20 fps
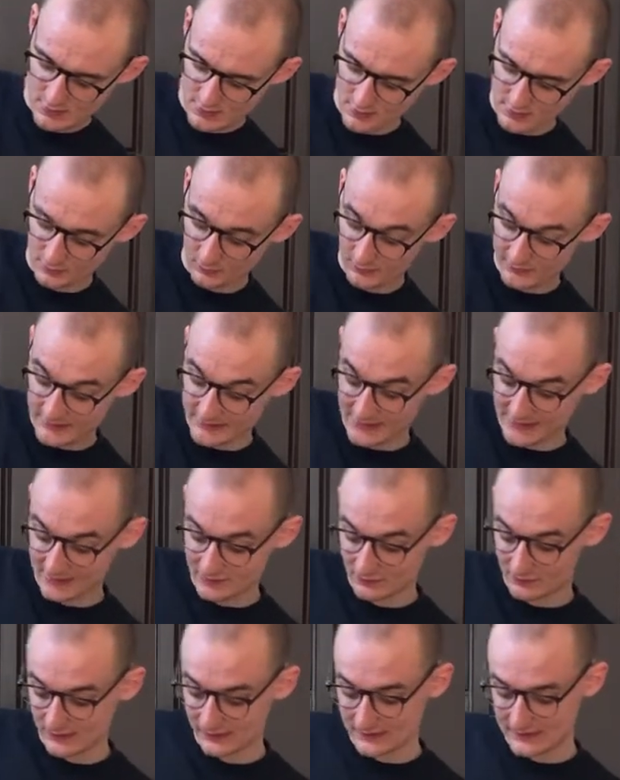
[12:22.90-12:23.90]
And the one thing I
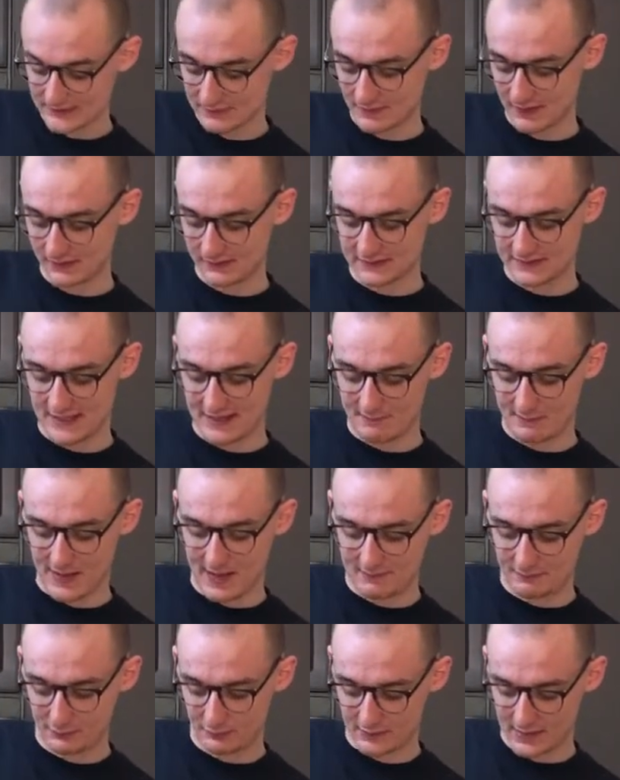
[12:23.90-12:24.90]
can really smell is that
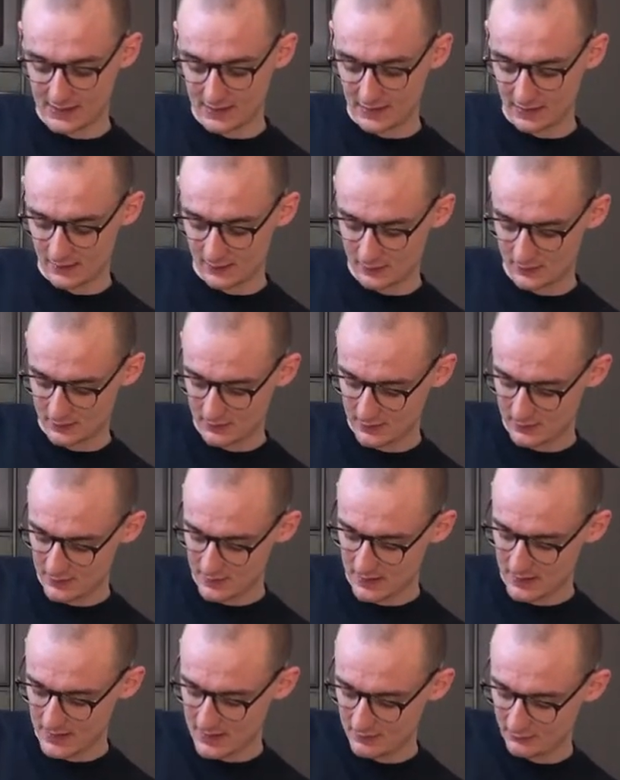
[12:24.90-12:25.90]
paprika.
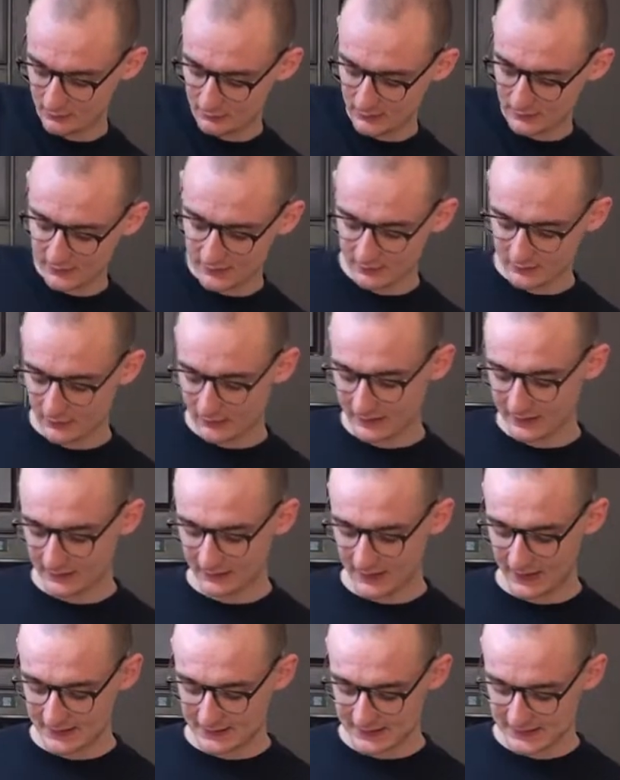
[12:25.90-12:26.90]
It really, really
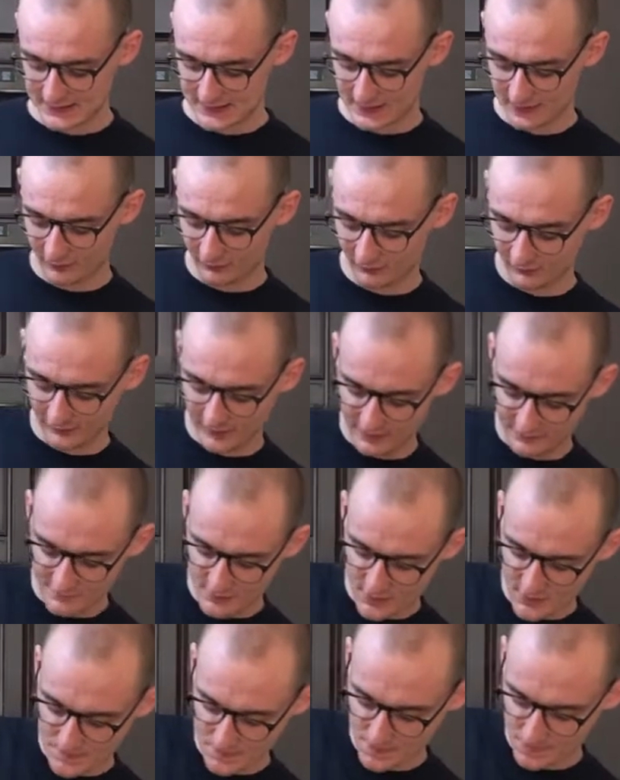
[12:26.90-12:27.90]
lends to the
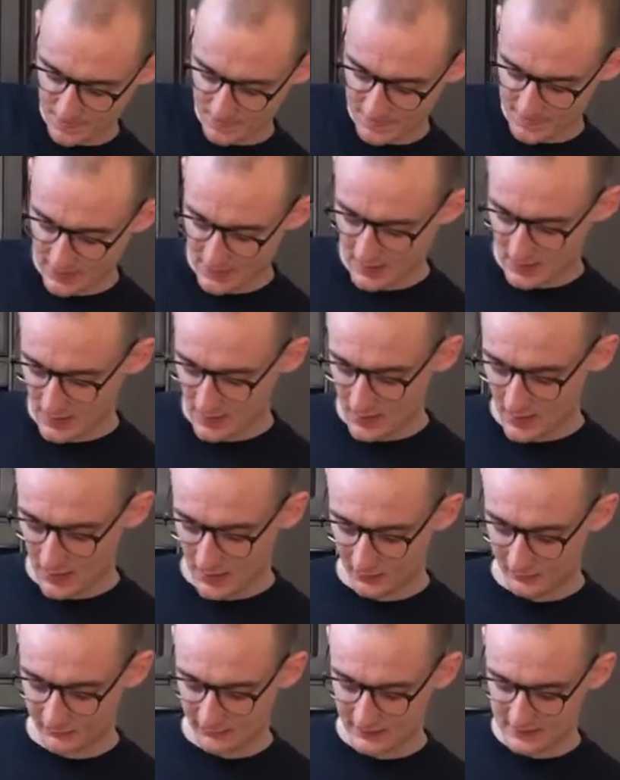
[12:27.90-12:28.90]
flavor
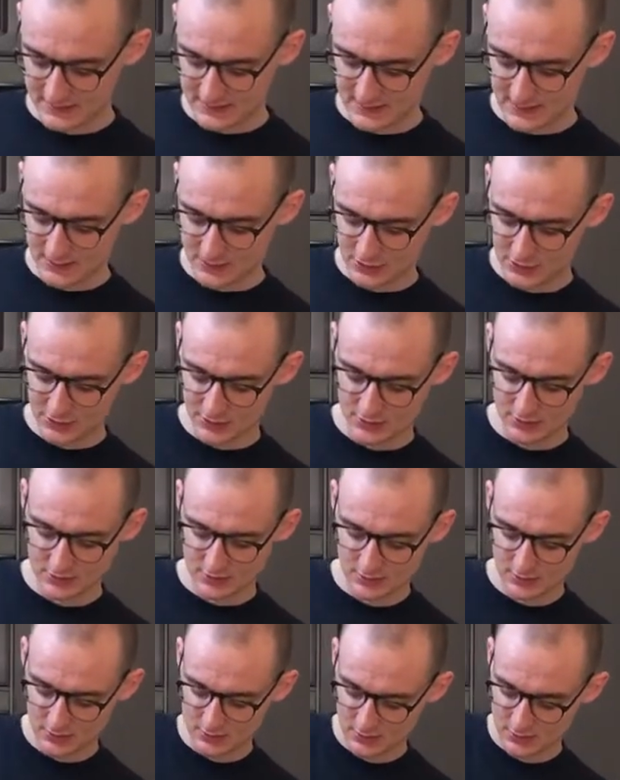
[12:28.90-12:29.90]
of the dish.
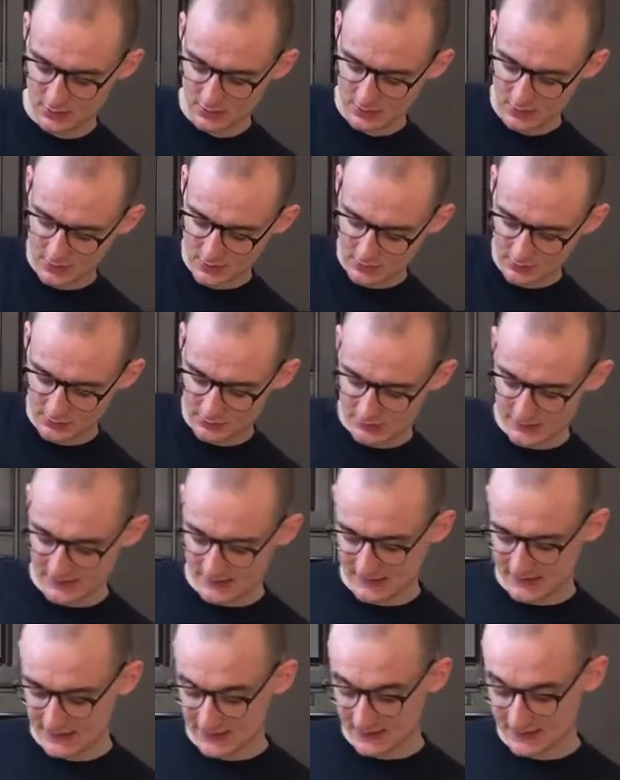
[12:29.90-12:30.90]
Your
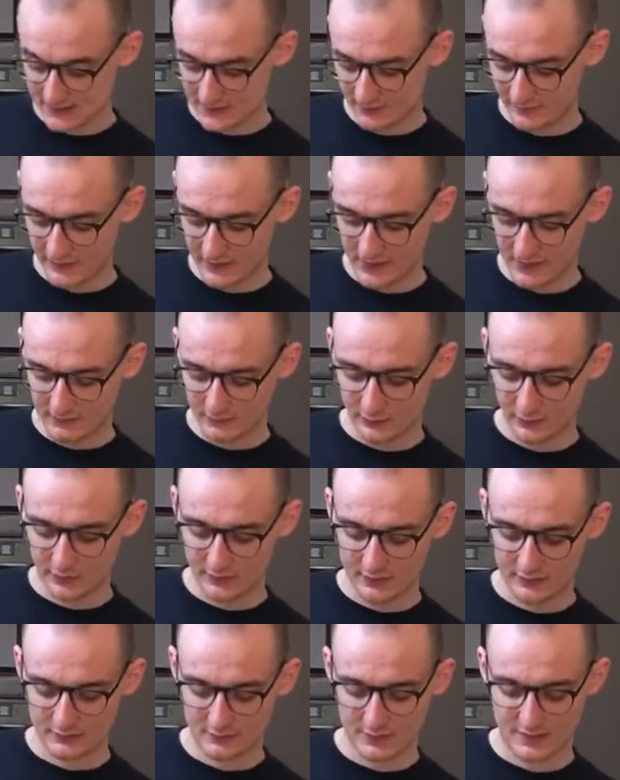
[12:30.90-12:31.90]
seasonings are very
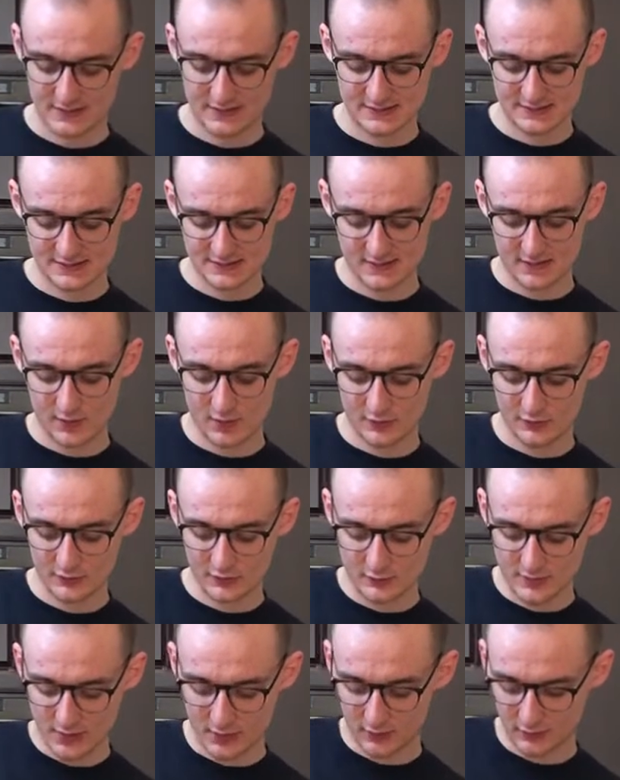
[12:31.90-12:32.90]
important, because although
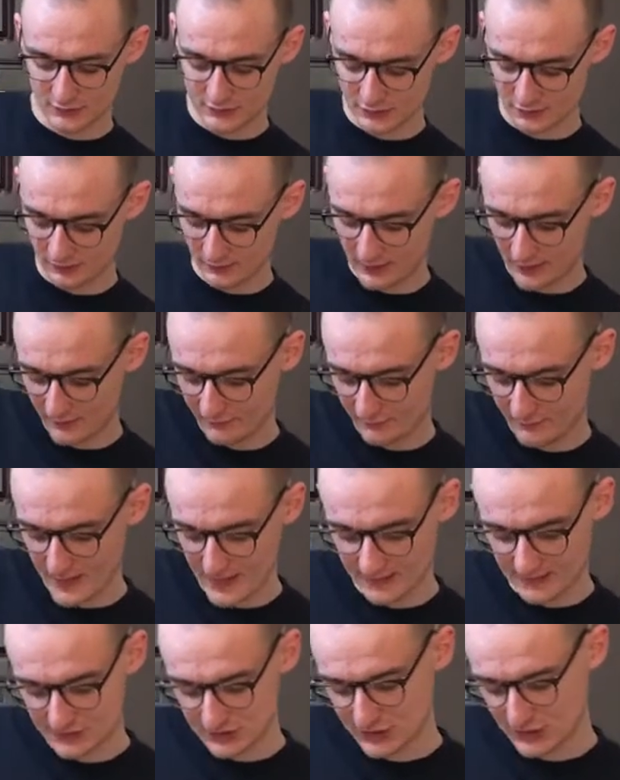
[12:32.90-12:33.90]
we all do love
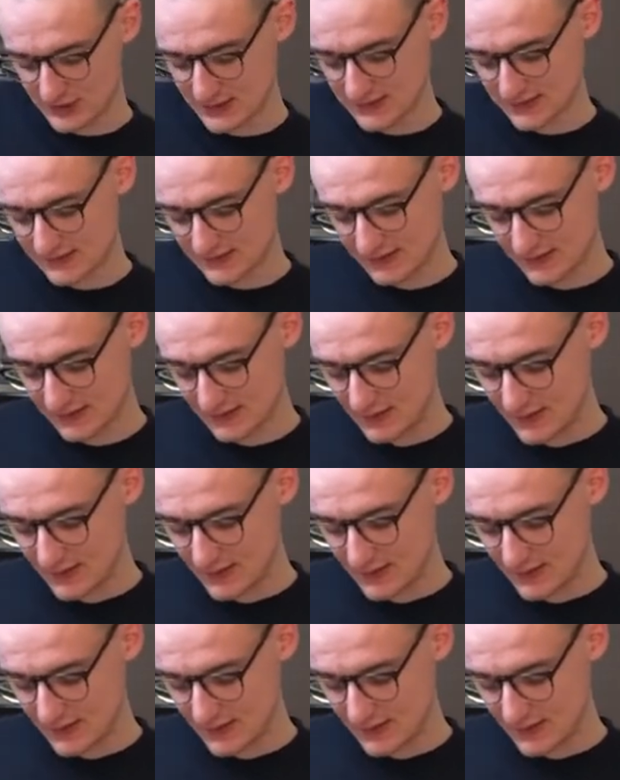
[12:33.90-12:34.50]
mac and cheese,